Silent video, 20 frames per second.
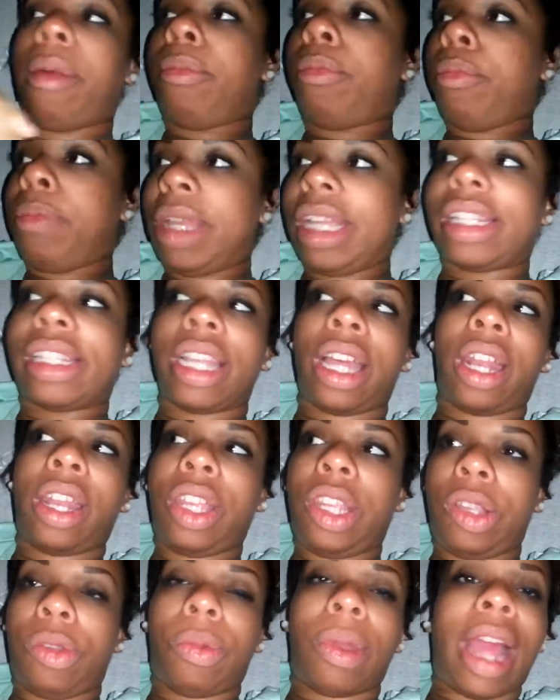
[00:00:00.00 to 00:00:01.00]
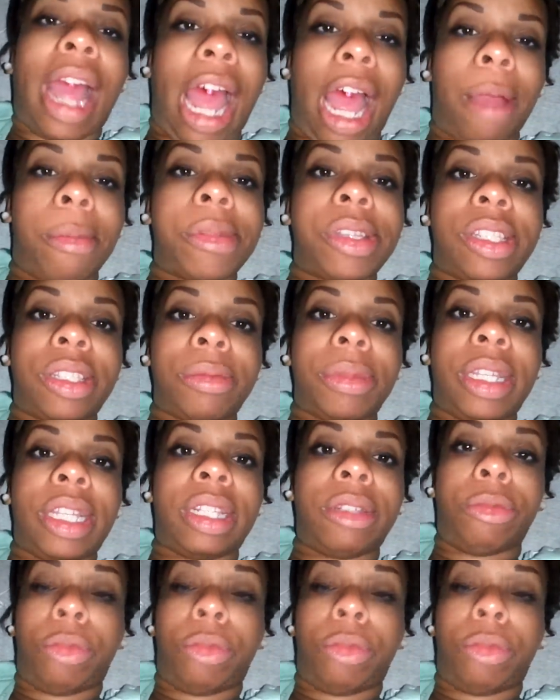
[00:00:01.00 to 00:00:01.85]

Me telling you what happened to me,